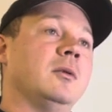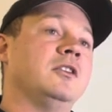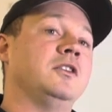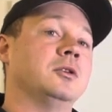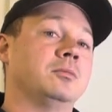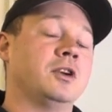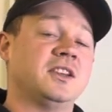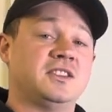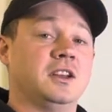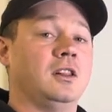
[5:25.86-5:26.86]
If you're
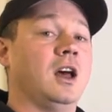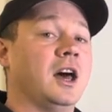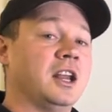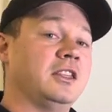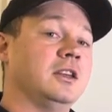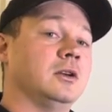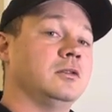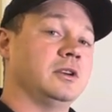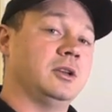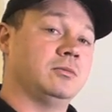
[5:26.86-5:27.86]
pressing a lot, I think
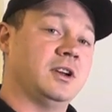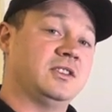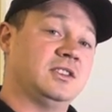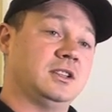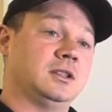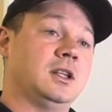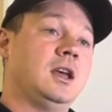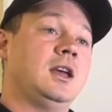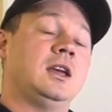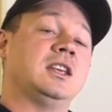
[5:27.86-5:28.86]
overhead pressing
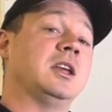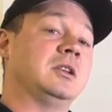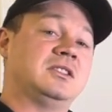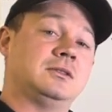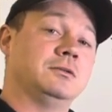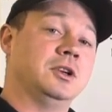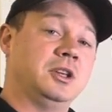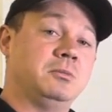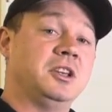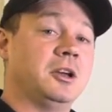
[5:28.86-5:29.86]
can really
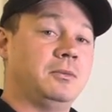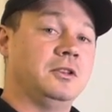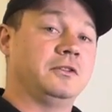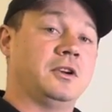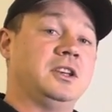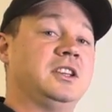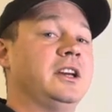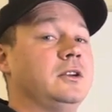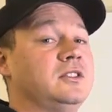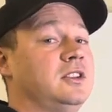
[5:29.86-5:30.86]
beat up the front
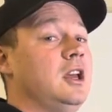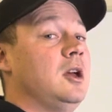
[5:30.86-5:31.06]
delts,